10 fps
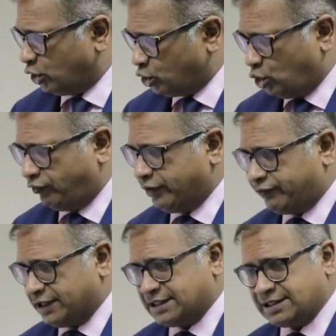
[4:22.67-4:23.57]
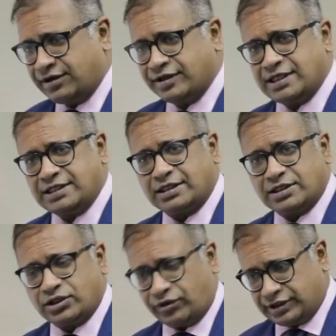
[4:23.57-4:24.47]
The ovary faces a
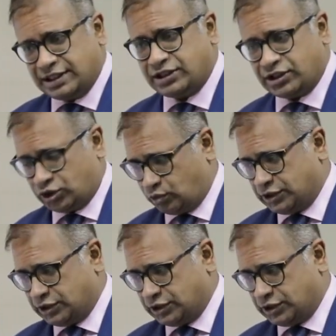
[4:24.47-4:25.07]
resistance, a resistance